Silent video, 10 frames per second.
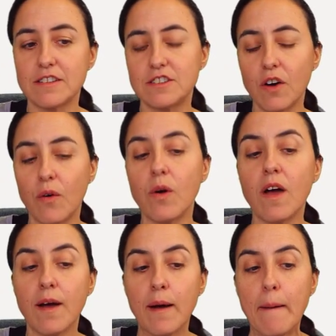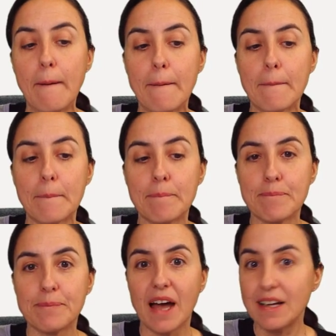So
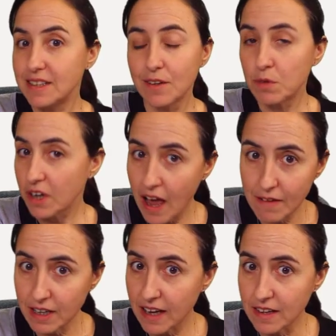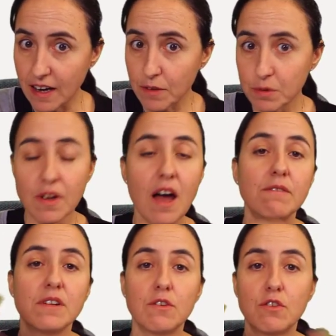I didn't want to have it like that. I want to
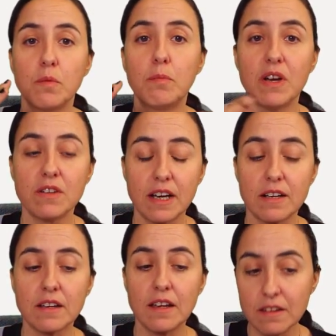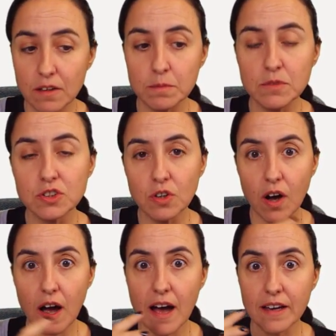have it grouped by United Kingdom.
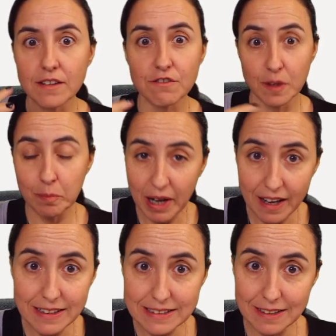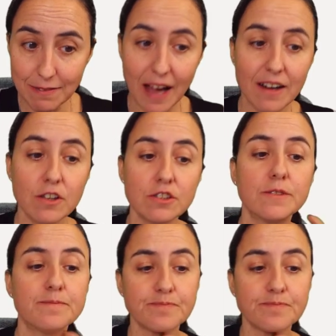So I replace the values.